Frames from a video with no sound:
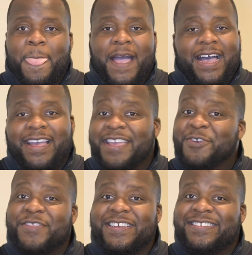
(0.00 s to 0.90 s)
I
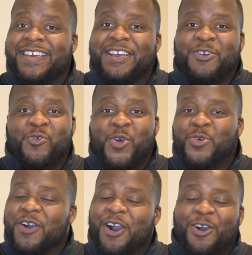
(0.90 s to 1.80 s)
hear this
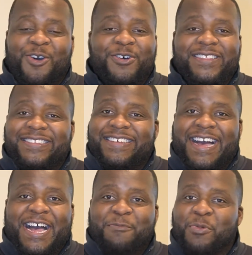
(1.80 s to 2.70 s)
quote all the
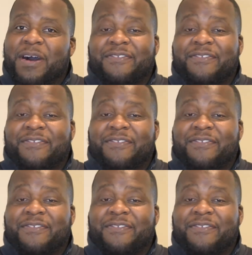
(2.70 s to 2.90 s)
time on my